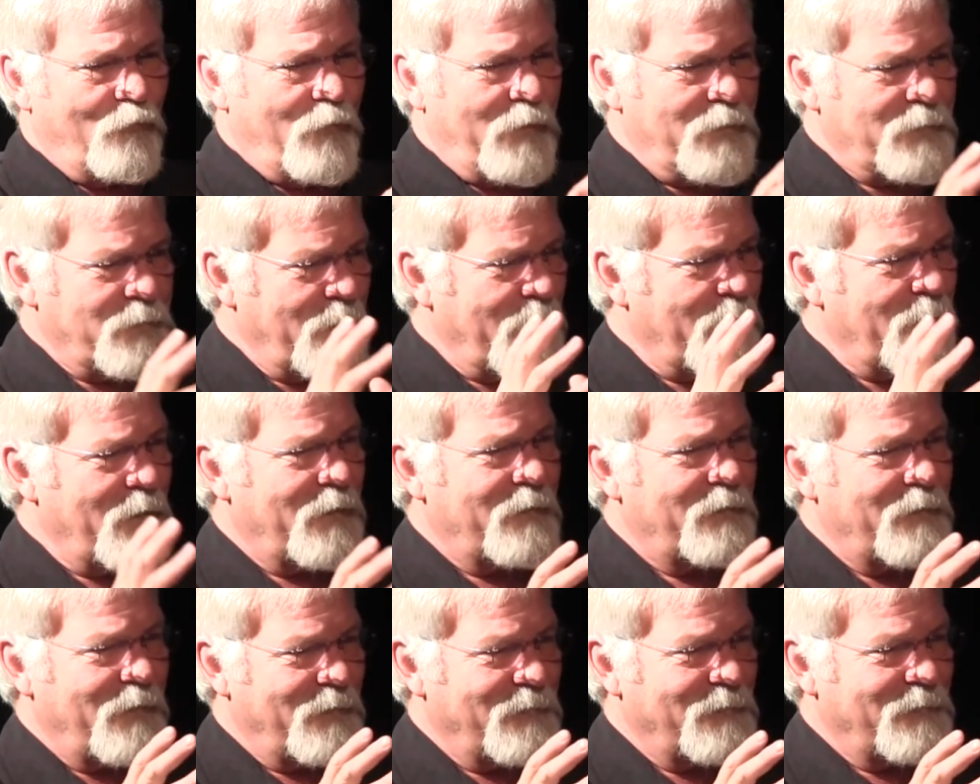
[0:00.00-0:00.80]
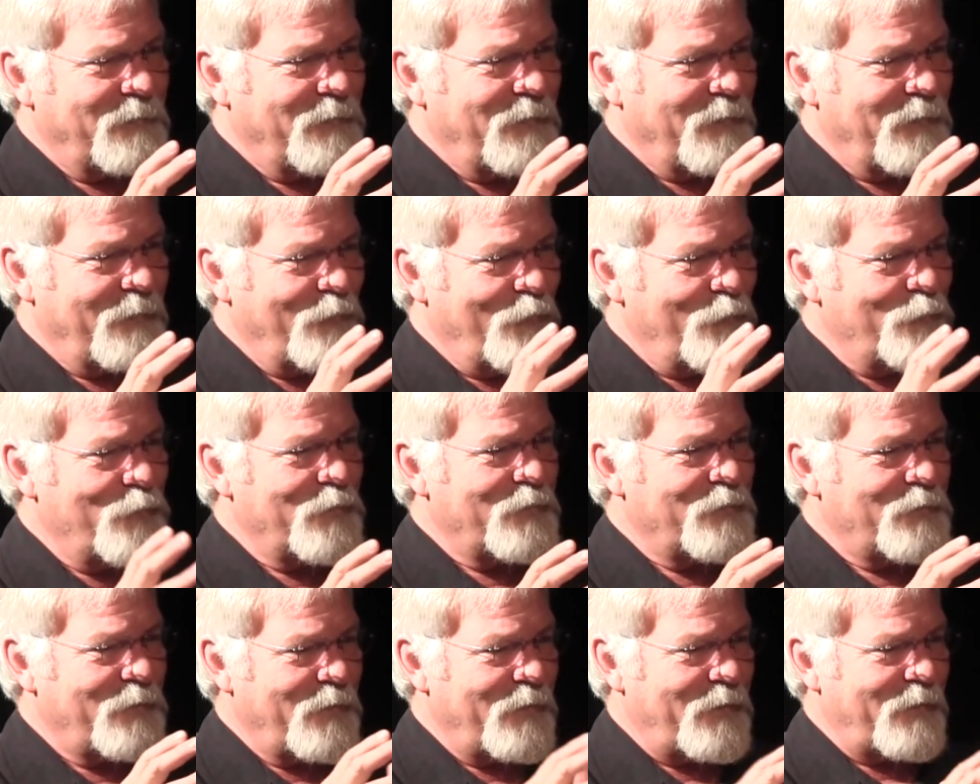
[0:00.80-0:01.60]
once I got that group
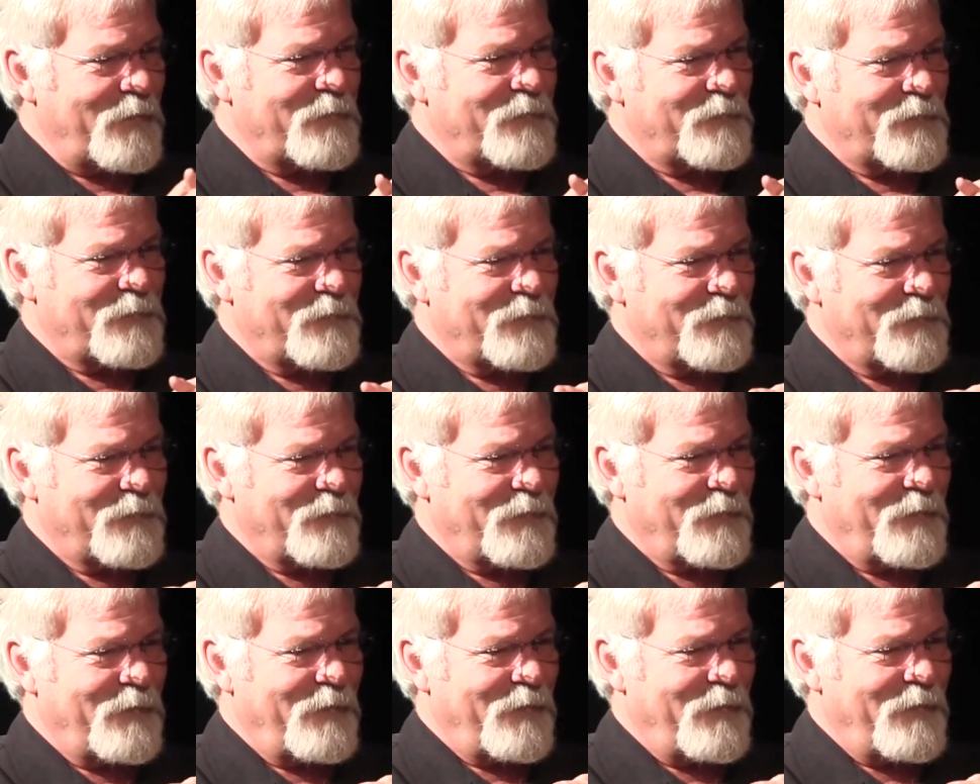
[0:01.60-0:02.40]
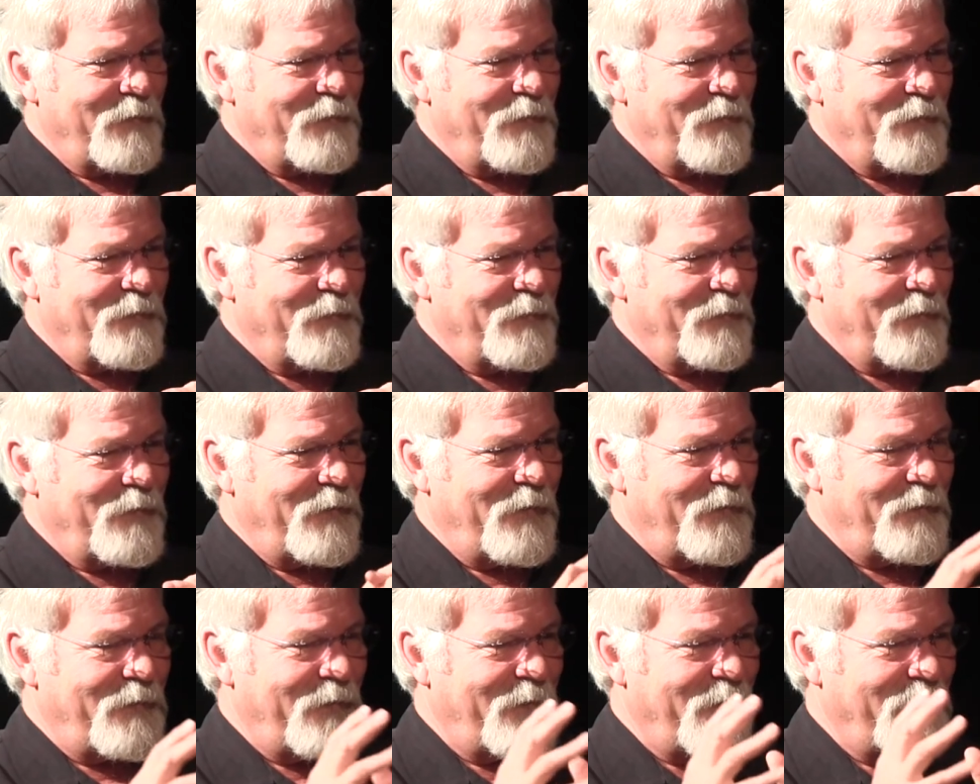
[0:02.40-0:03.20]
of six, uh,
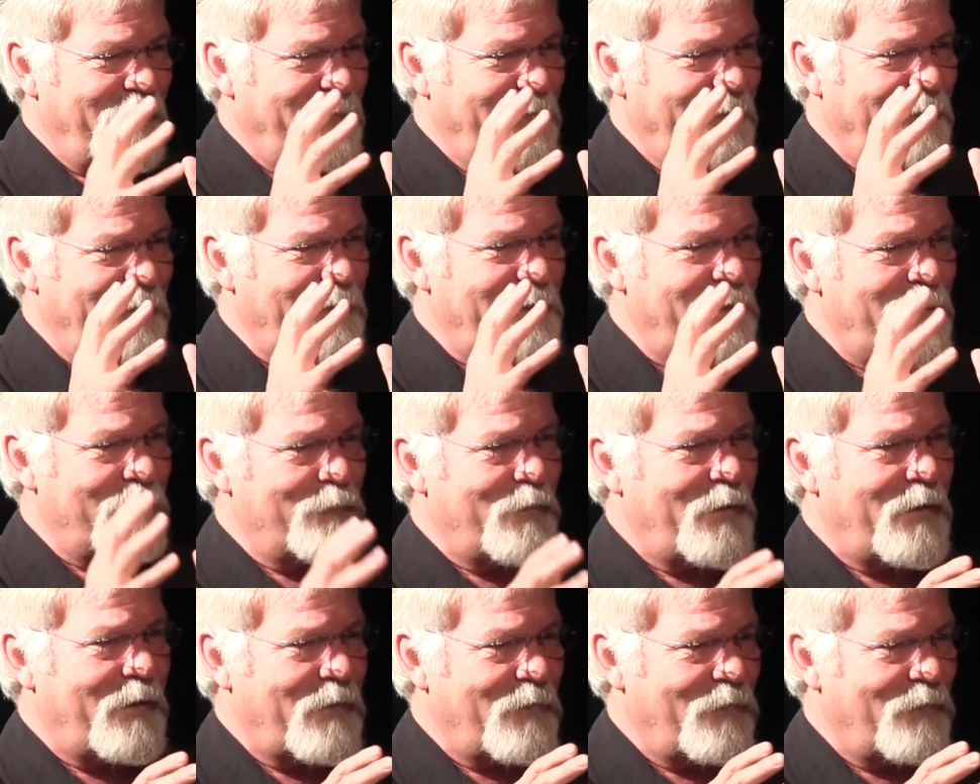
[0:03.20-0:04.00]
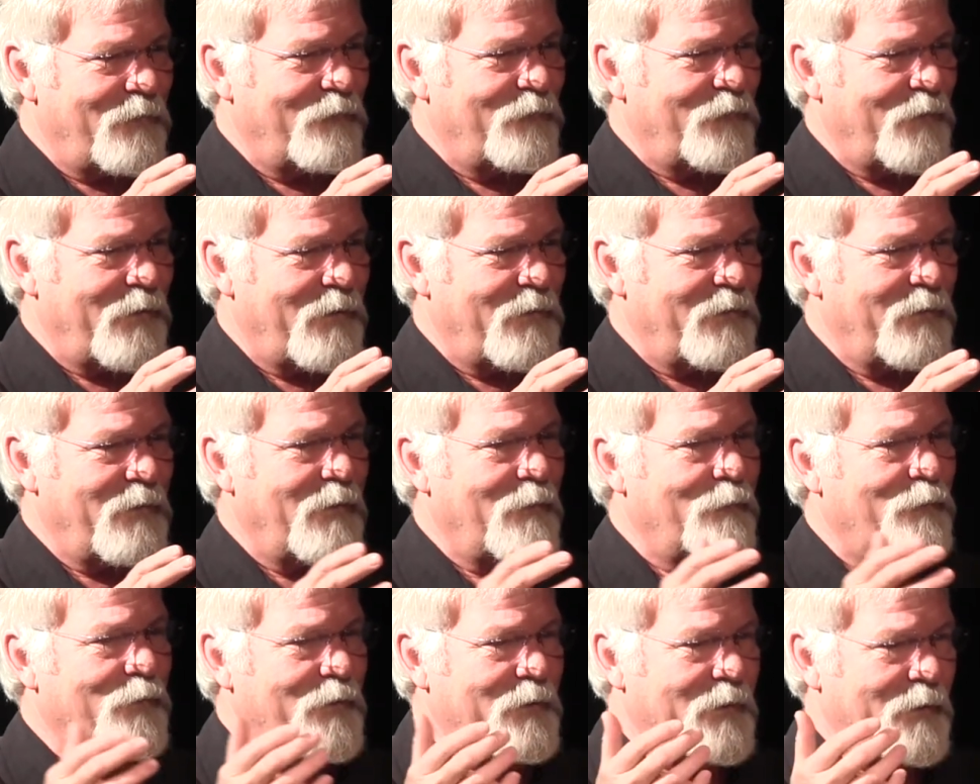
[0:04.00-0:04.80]
and they, they came back all fired
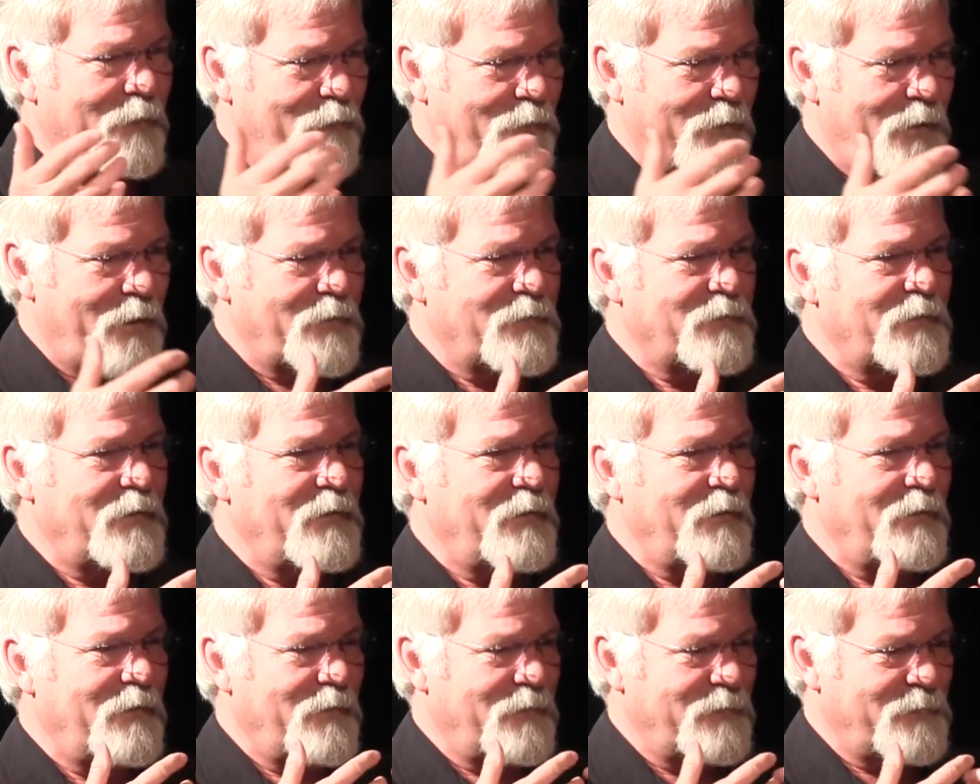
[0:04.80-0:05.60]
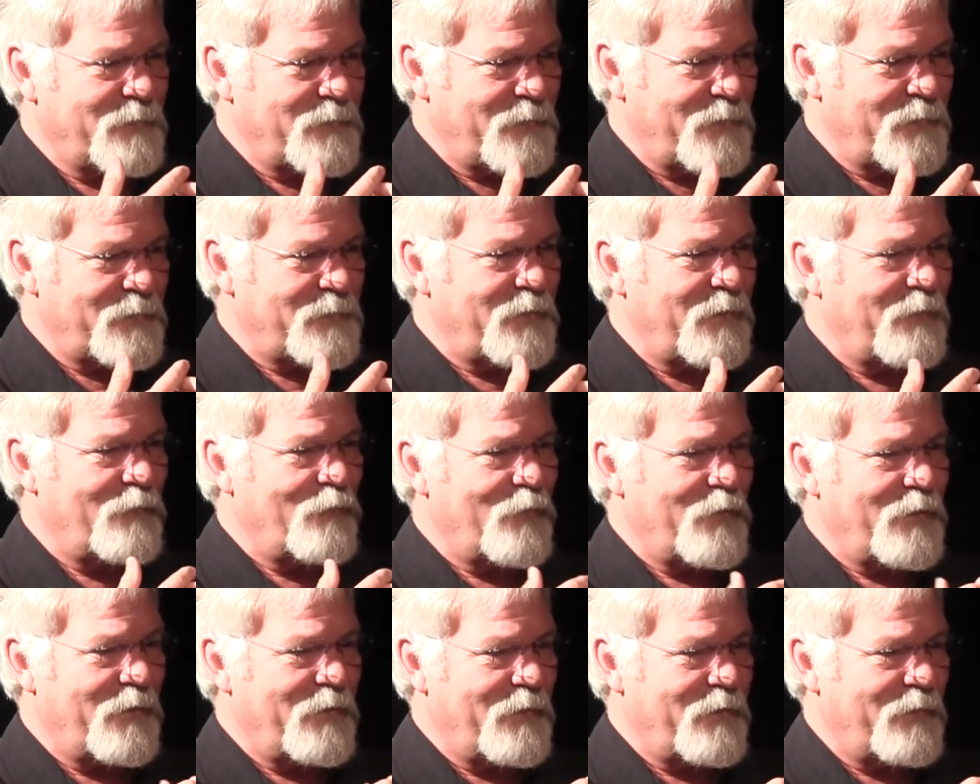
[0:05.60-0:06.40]
up, and they were actually
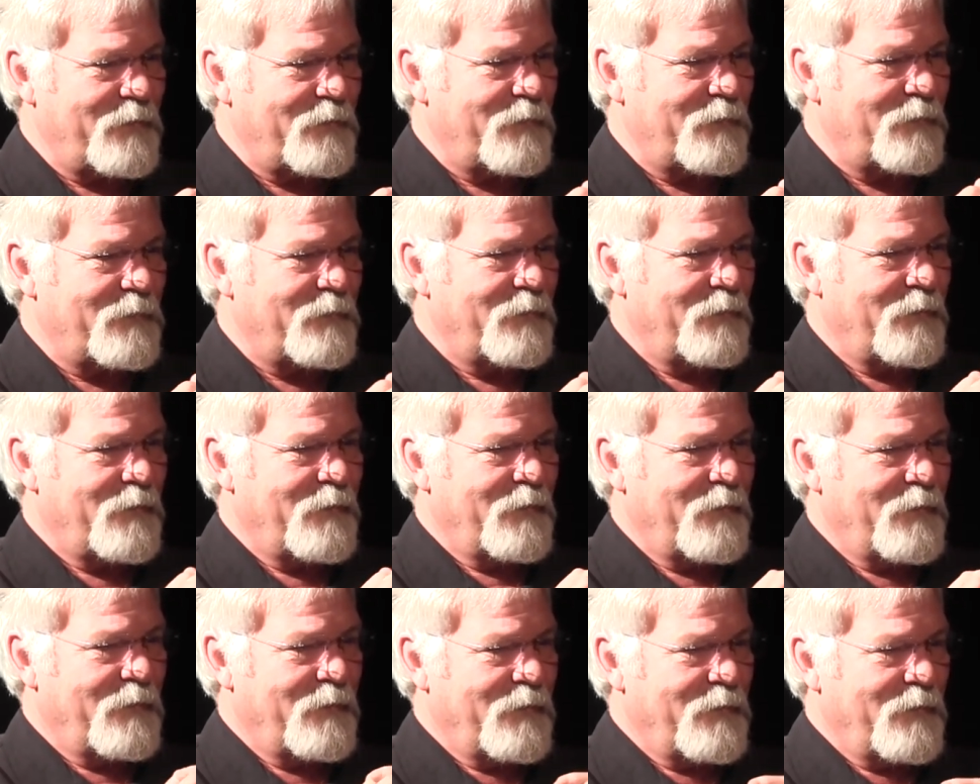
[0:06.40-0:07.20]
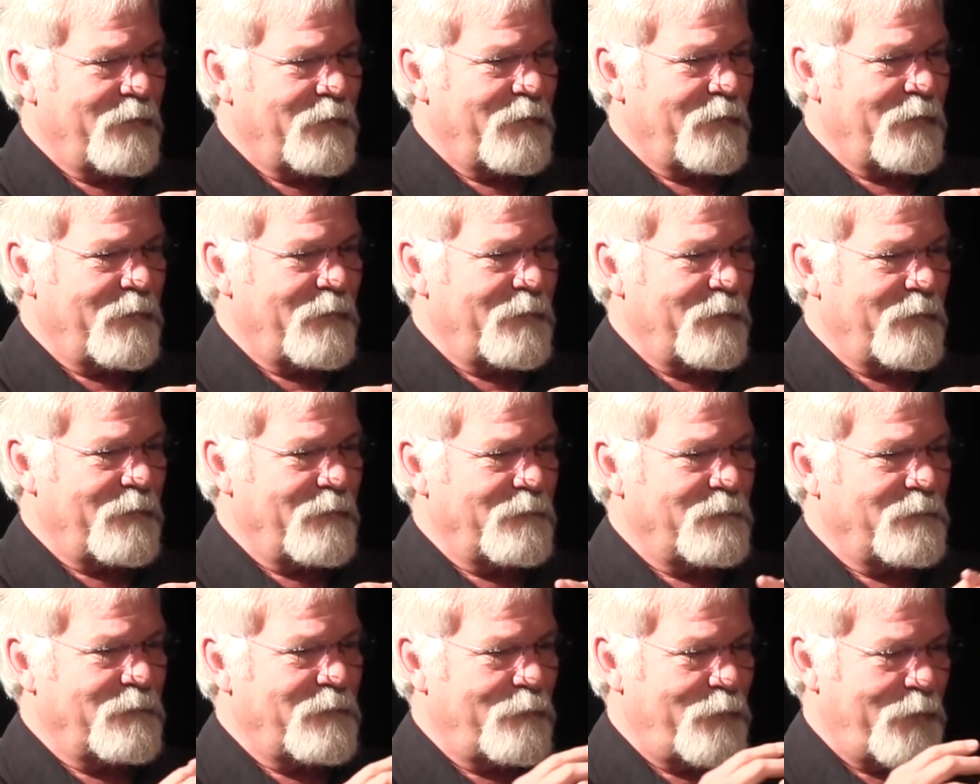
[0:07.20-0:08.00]
assisting one another
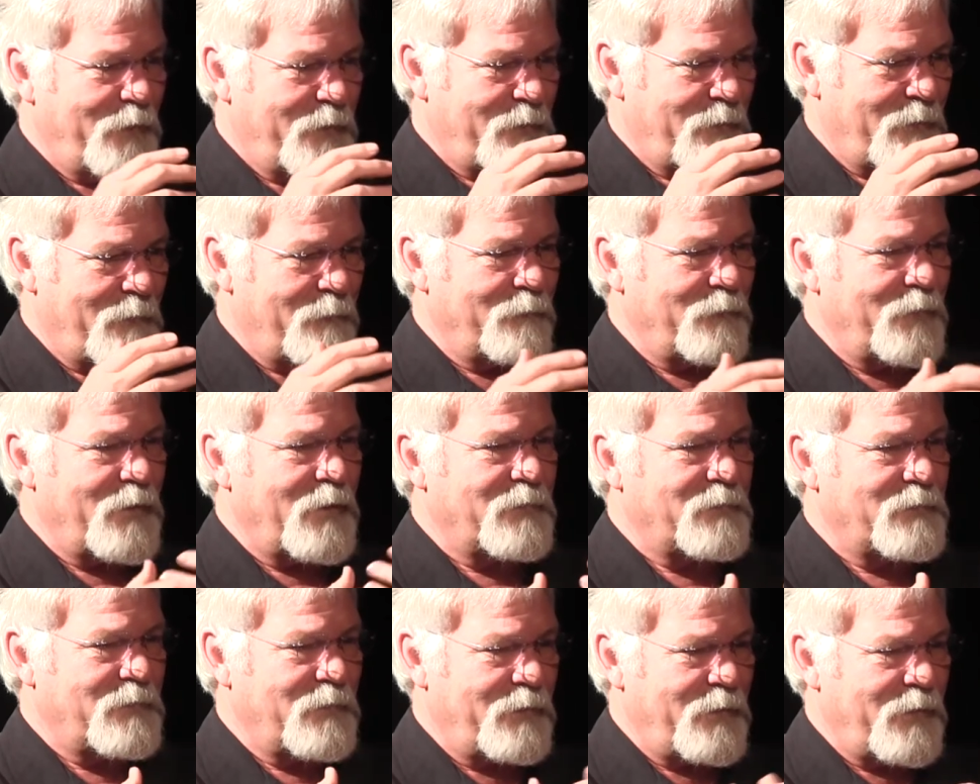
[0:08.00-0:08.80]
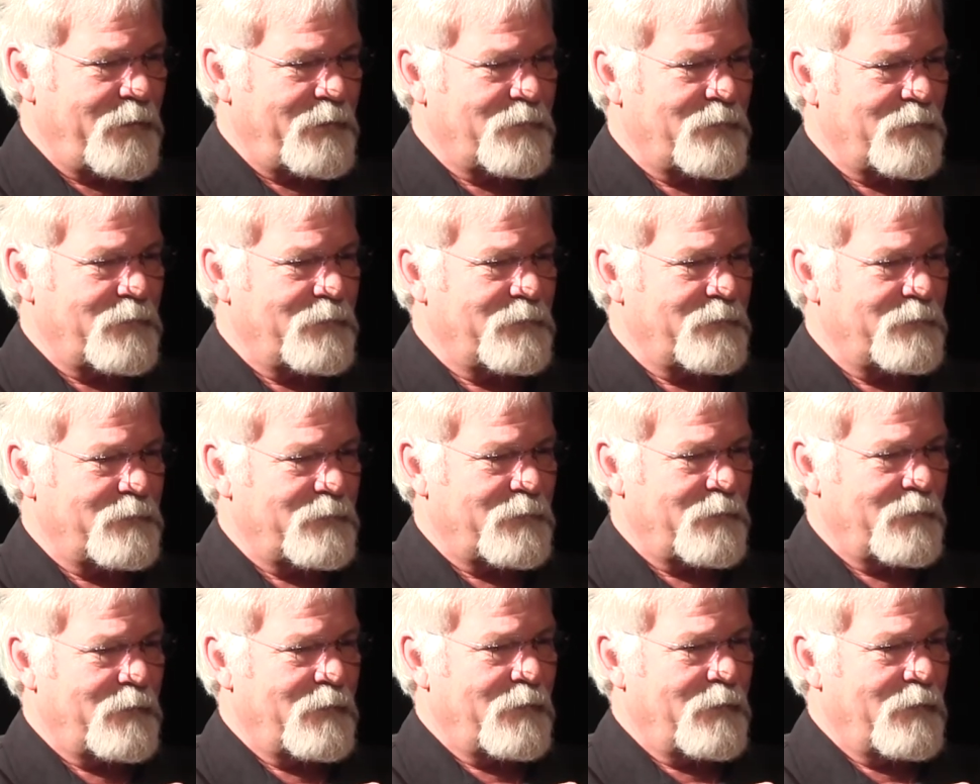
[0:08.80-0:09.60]
uh, to become
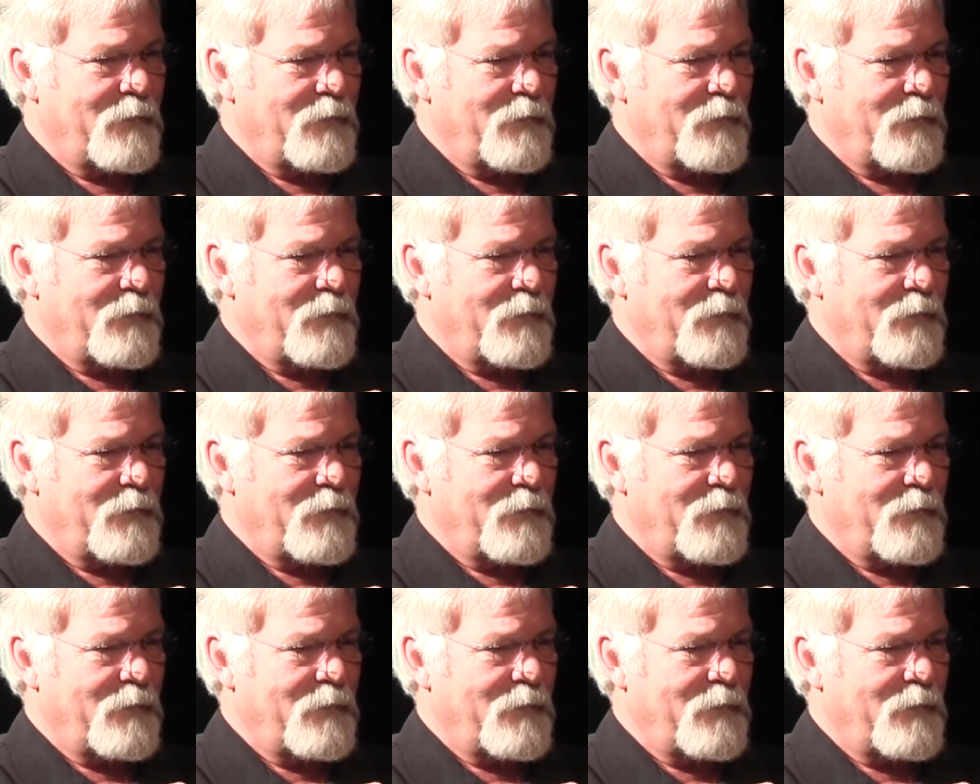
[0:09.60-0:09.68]
destinations.